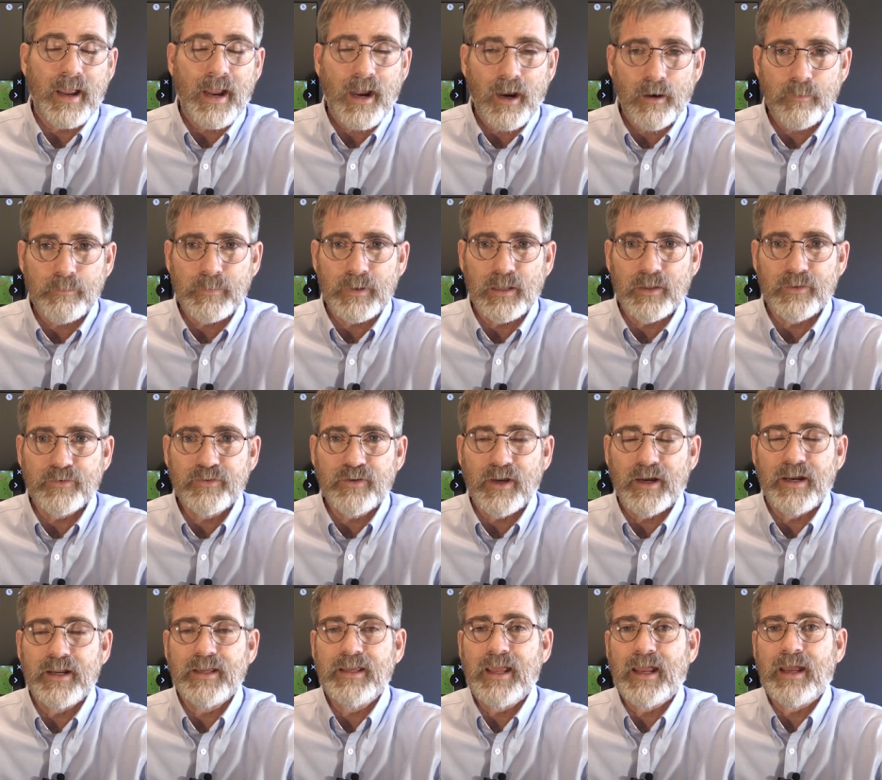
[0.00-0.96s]
air
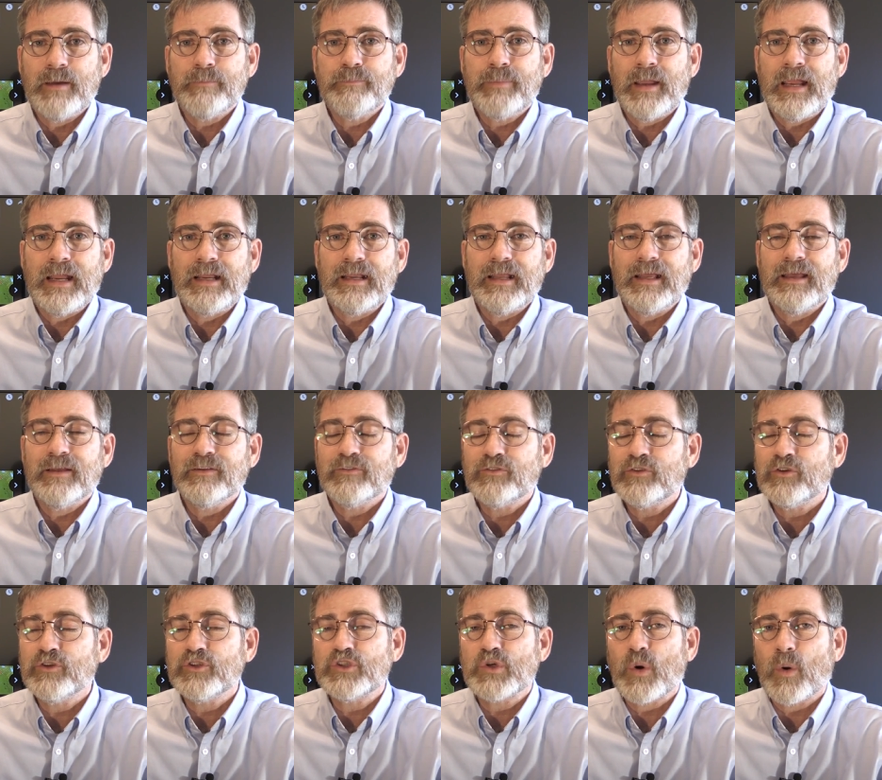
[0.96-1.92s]
military campaign
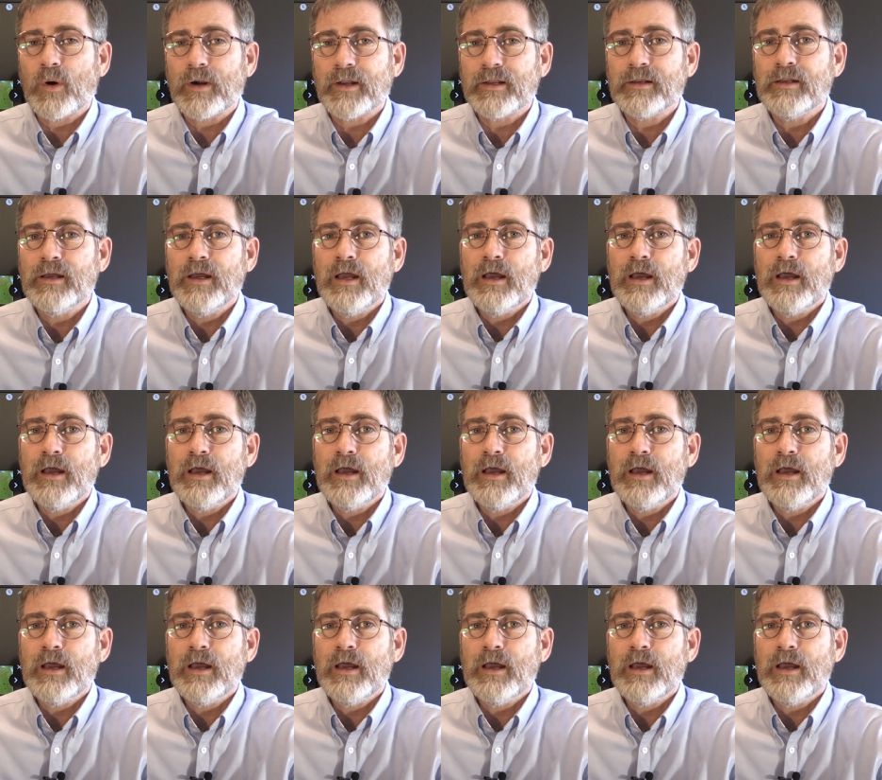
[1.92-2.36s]
into Jordan,